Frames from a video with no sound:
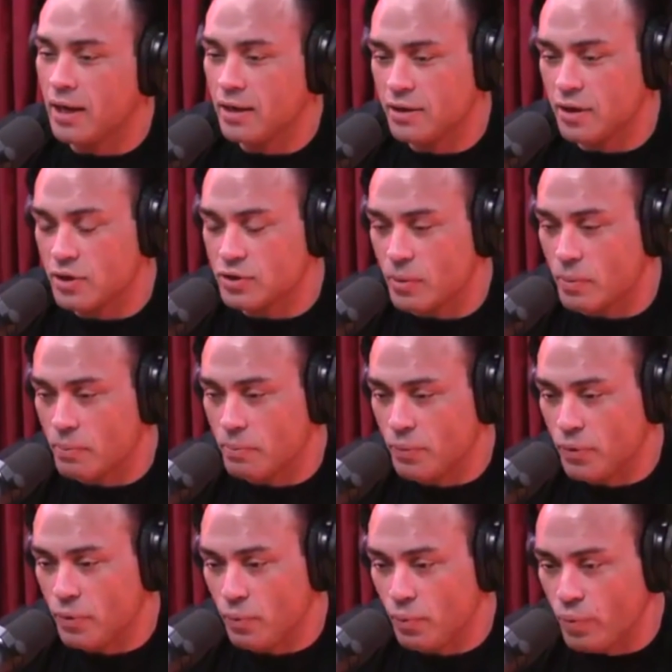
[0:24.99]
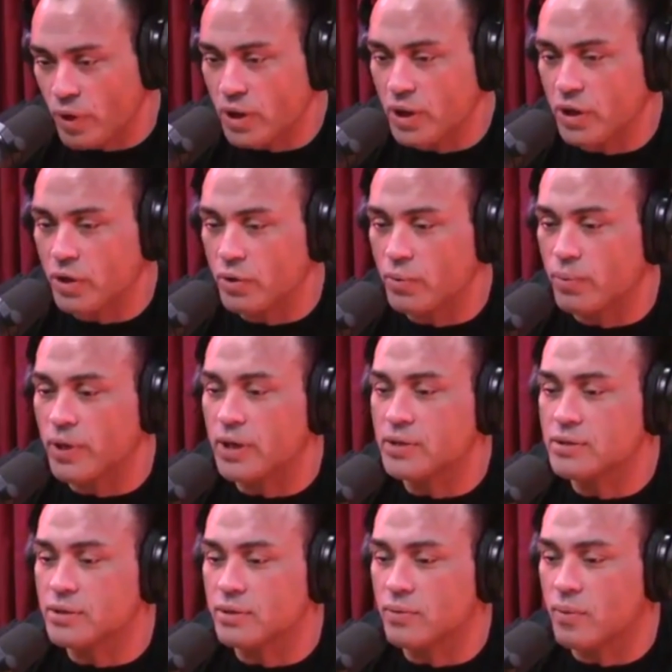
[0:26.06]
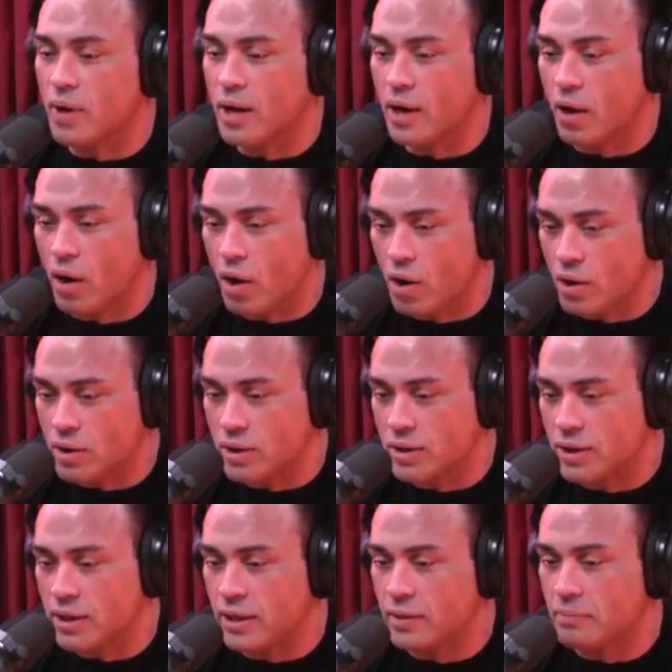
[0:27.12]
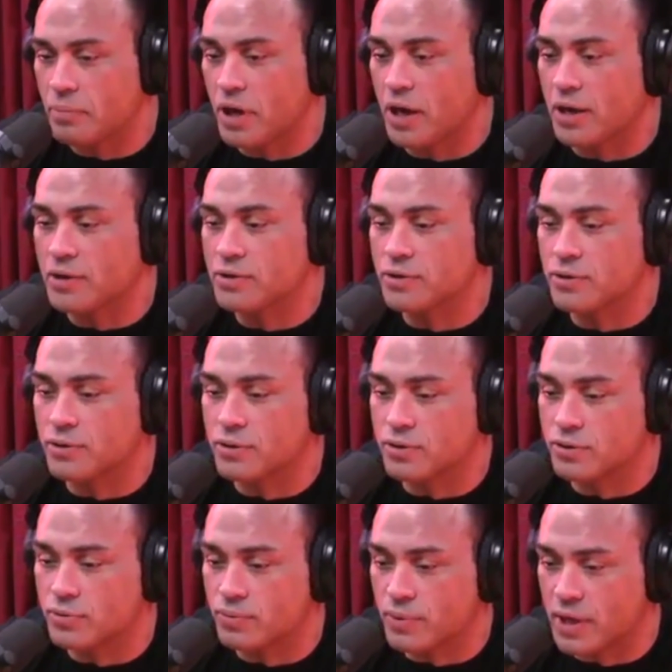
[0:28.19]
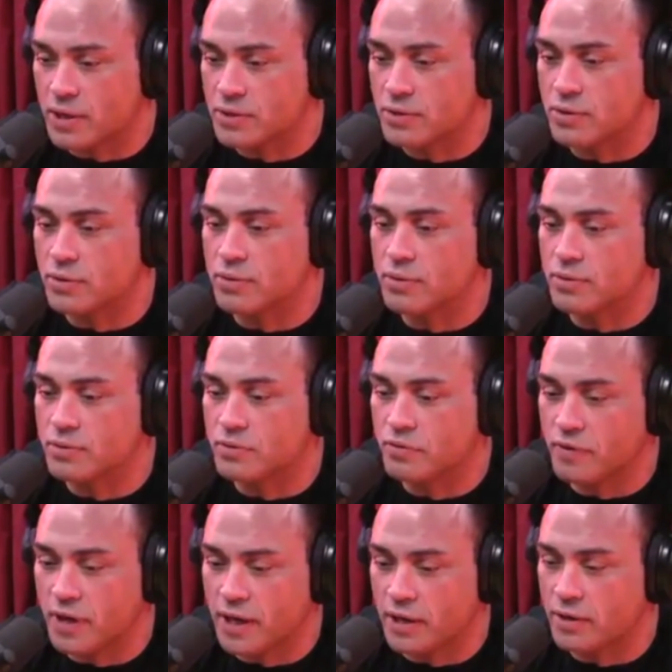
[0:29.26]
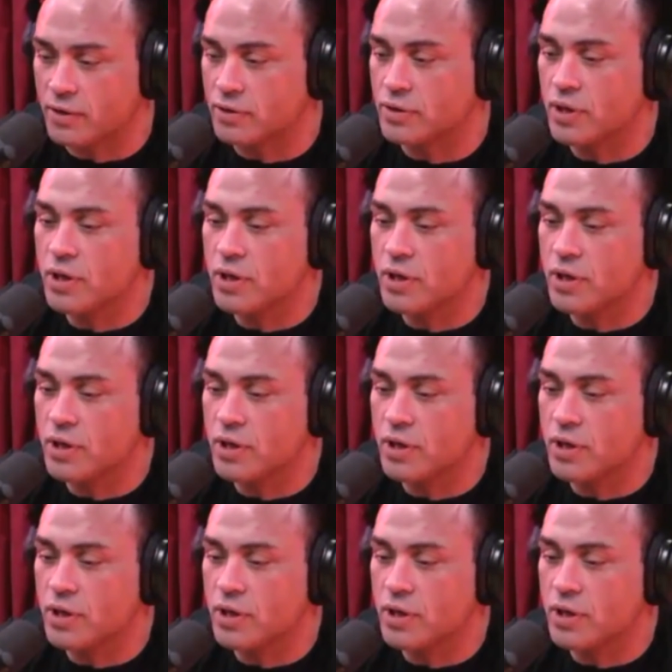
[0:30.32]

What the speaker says: there's a really good reason why all elite boxers, wrestlers, fighters,